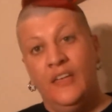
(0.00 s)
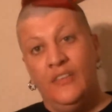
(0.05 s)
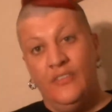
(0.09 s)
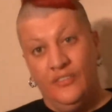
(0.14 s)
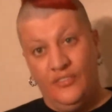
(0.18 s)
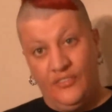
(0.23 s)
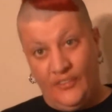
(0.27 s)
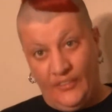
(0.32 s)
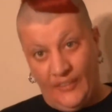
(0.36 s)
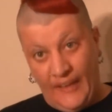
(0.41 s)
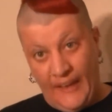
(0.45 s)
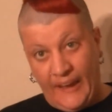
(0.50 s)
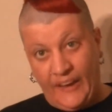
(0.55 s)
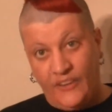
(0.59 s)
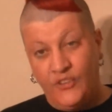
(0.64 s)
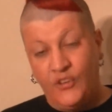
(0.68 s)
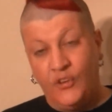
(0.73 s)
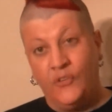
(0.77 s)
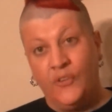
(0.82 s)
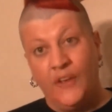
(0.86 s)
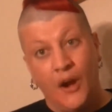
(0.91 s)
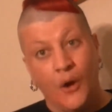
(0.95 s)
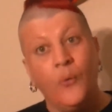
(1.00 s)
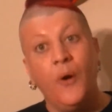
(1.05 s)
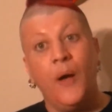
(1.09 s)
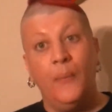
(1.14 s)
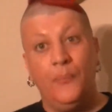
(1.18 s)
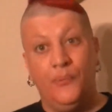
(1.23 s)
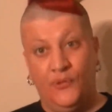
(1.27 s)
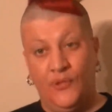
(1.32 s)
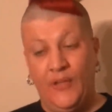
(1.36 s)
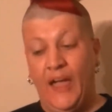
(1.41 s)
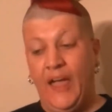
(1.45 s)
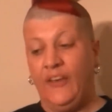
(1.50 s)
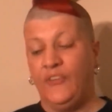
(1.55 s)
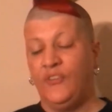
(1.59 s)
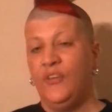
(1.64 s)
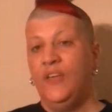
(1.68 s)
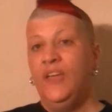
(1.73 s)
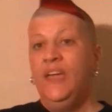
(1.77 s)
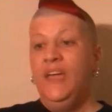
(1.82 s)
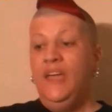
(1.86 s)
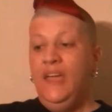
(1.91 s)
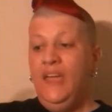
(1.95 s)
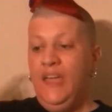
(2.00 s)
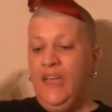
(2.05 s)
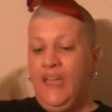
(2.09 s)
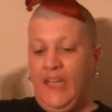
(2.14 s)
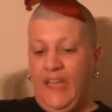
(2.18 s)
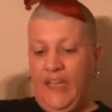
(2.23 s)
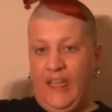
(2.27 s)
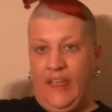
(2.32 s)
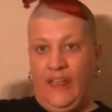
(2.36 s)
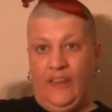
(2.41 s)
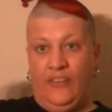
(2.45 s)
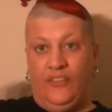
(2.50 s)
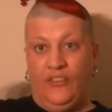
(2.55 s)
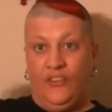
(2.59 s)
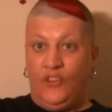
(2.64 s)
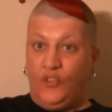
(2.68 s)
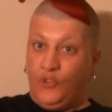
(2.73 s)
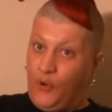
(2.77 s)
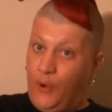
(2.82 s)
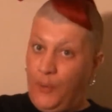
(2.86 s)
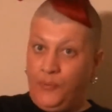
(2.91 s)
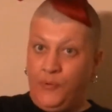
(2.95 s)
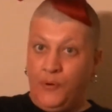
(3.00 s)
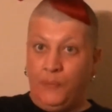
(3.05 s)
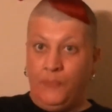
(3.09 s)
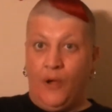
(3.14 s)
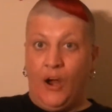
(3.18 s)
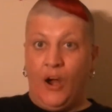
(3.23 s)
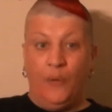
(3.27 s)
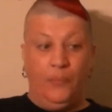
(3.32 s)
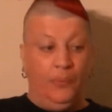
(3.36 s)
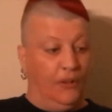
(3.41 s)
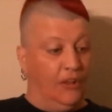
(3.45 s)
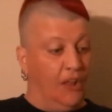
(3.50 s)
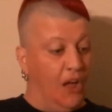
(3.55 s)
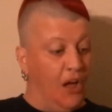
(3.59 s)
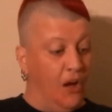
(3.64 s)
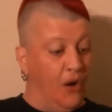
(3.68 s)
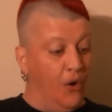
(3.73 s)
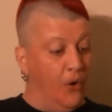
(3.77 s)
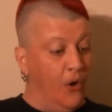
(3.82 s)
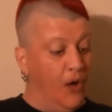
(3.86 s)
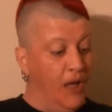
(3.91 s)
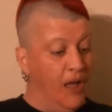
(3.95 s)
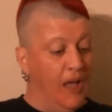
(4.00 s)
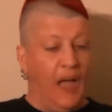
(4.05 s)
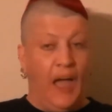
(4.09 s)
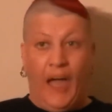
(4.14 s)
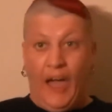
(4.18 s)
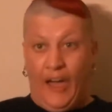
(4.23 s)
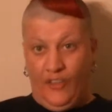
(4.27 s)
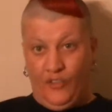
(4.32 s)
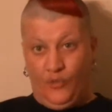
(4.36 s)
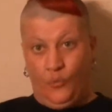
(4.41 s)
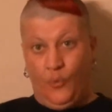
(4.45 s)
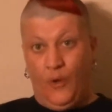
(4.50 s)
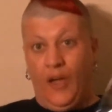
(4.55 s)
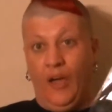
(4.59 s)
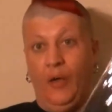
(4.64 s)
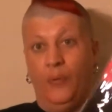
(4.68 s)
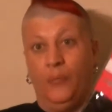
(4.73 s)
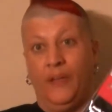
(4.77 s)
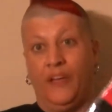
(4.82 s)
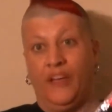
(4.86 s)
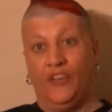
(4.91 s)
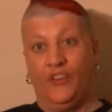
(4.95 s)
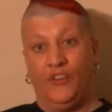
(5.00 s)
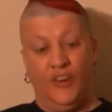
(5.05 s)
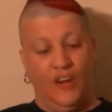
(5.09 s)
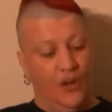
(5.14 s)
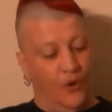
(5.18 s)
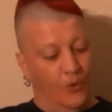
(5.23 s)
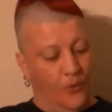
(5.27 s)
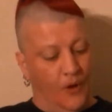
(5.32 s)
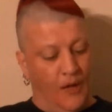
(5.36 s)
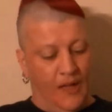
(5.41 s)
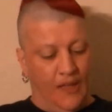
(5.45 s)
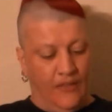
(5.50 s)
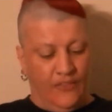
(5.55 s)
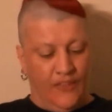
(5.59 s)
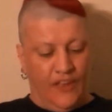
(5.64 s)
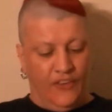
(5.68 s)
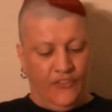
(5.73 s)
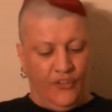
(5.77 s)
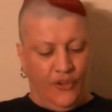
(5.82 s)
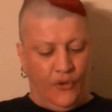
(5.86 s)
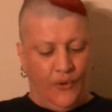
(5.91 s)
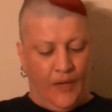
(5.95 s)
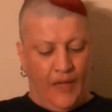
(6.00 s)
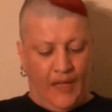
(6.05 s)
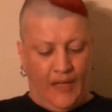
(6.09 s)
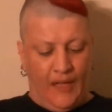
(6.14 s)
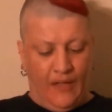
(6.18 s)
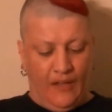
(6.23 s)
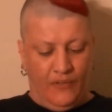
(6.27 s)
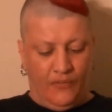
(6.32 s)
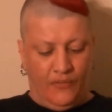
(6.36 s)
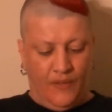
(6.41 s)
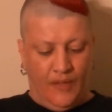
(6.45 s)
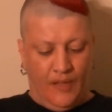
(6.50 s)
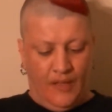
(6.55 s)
the link to their website in the description bar below as well, because you know what, they do have,